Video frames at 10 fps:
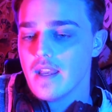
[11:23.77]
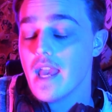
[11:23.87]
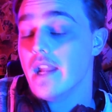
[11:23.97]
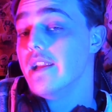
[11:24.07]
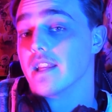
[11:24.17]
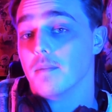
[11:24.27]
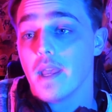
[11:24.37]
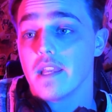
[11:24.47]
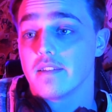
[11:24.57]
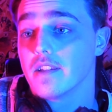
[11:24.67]
Editing and
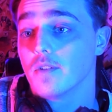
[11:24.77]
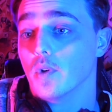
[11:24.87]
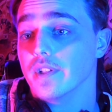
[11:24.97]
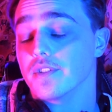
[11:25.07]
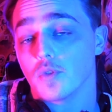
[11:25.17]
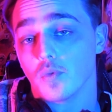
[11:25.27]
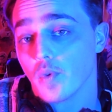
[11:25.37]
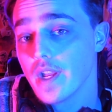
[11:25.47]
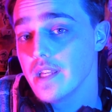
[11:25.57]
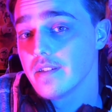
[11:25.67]
pacing was
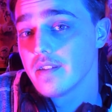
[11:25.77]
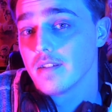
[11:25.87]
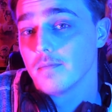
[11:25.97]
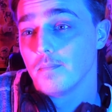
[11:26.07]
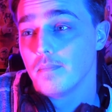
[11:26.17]
great,